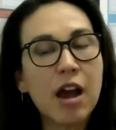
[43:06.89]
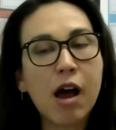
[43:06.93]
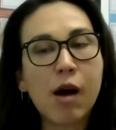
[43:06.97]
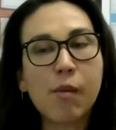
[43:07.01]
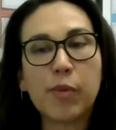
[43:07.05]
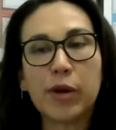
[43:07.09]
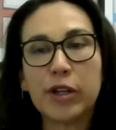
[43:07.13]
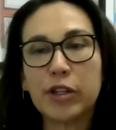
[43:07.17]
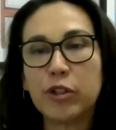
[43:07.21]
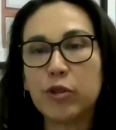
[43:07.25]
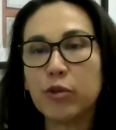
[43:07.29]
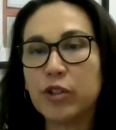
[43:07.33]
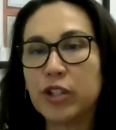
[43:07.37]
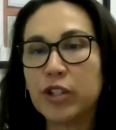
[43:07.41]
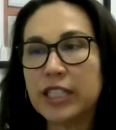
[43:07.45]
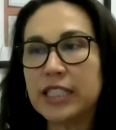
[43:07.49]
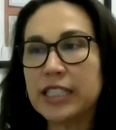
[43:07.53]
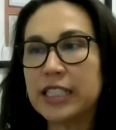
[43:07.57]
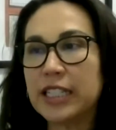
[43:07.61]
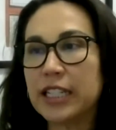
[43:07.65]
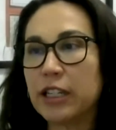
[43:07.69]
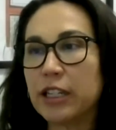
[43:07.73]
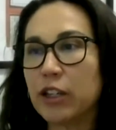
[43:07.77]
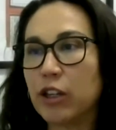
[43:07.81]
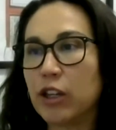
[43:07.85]
but
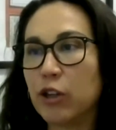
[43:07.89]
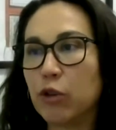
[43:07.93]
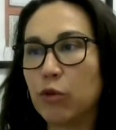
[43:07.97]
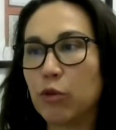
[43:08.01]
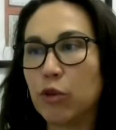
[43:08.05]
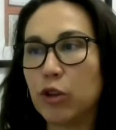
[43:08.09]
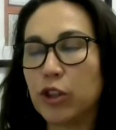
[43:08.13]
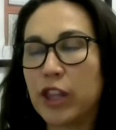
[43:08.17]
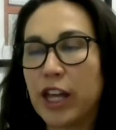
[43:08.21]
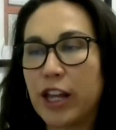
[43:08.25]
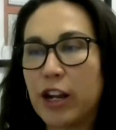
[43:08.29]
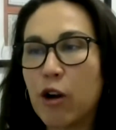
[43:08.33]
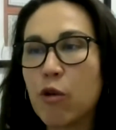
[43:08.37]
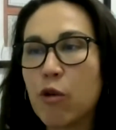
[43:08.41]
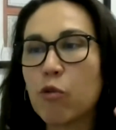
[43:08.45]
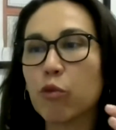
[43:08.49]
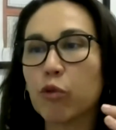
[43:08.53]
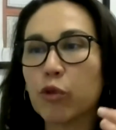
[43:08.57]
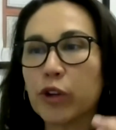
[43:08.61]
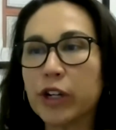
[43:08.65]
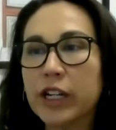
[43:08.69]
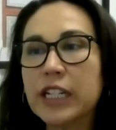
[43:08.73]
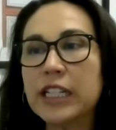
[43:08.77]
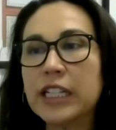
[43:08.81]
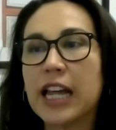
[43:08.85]
they don't
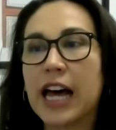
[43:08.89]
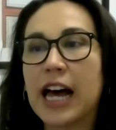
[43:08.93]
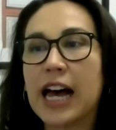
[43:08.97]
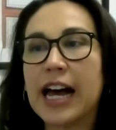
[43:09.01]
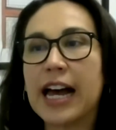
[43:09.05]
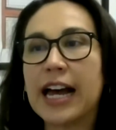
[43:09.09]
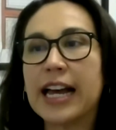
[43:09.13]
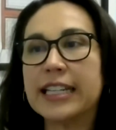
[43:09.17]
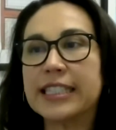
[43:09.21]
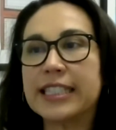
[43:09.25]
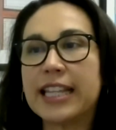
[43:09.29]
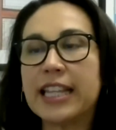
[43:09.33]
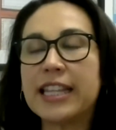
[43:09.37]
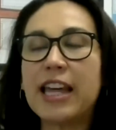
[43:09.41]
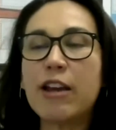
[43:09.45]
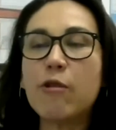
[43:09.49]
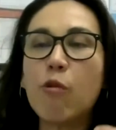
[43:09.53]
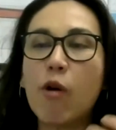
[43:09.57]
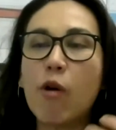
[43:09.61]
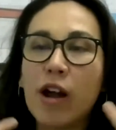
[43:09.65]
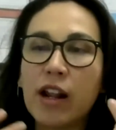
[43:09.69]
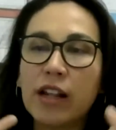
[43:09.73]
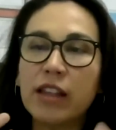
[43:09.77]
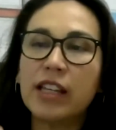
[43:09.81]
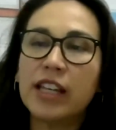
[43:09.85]
realize that they
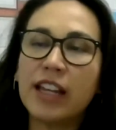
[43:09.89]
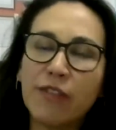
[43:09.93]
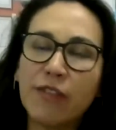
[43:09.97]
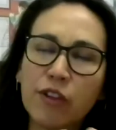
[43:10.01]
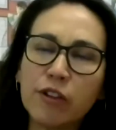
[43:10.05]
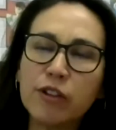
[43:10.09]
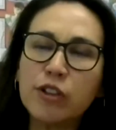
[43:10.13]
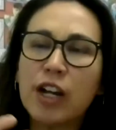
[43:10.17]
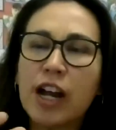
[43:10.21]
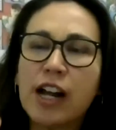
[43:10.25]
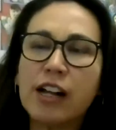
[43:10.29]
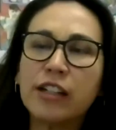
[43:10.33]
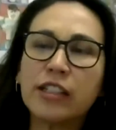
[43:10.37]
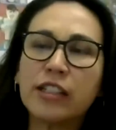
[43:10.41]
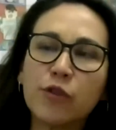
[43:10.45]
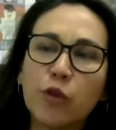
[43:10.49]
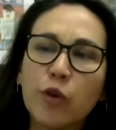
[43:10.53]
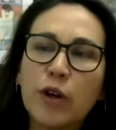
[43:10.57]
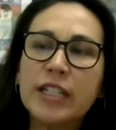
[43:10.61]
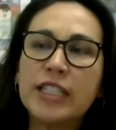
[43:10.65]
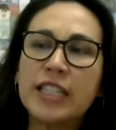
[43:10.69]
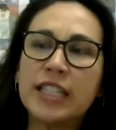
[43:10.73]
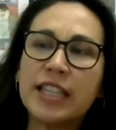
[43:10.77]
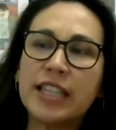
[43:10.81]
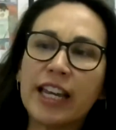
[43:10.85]
want to give their child a
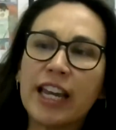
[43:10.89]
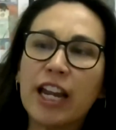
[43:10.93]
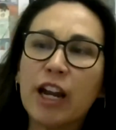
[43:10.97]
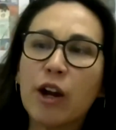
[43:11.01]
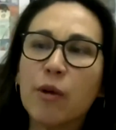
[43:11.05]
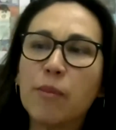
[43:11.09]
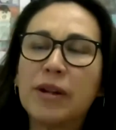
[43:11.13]
voice and they care.